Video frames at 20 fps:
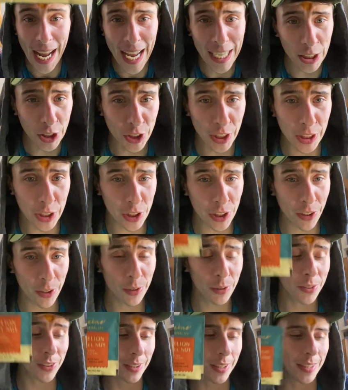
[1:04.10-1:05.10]
actually
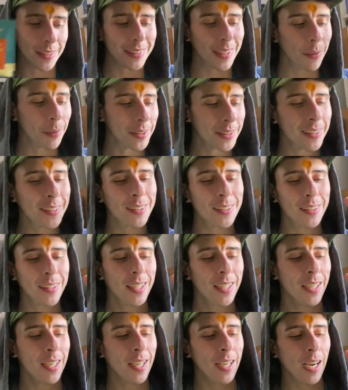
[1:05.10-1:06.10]
chose this. I wasn't,
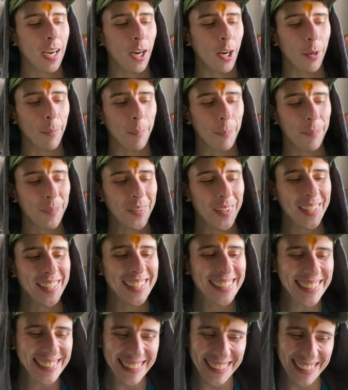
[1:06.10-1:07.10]
um,
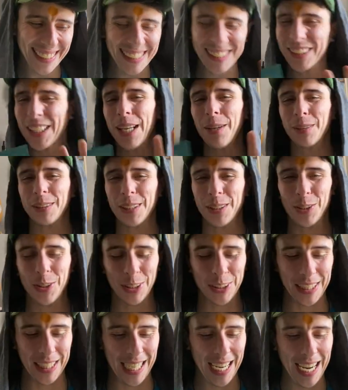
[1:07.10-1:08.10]
it was
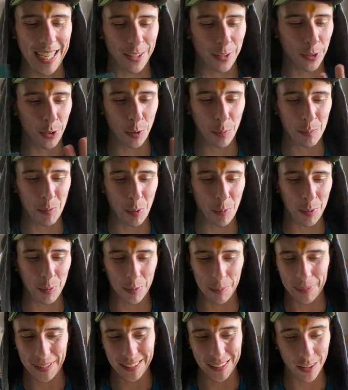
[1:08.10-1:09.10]
interesting. I had a little moment
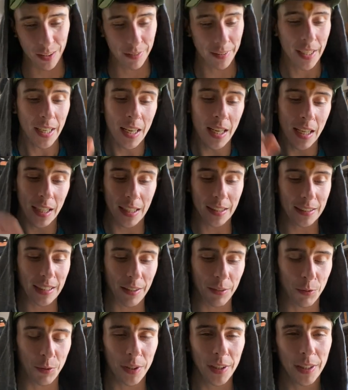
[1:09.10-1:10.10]
with myself because I
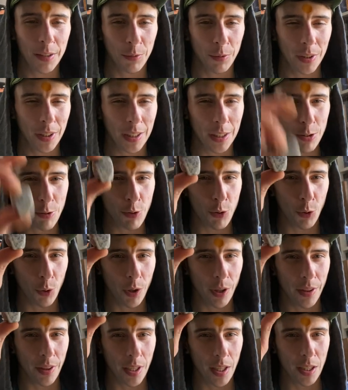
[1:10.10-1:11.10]
really, really
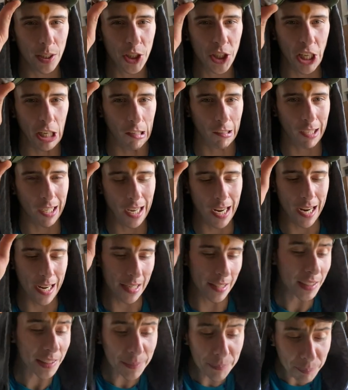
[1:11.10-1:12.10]
enjoy the
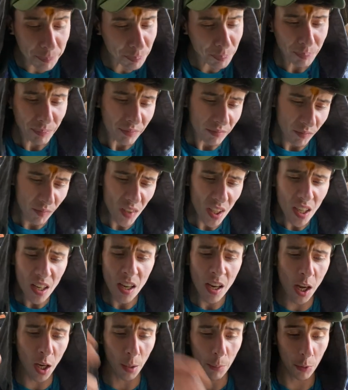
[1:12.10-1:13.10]
cherryite
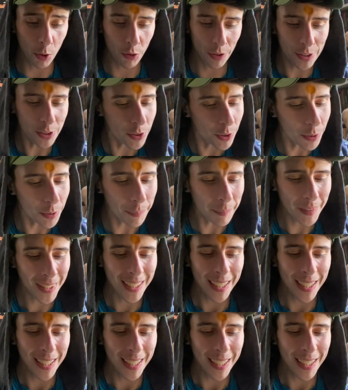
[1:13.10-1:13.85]
crystal,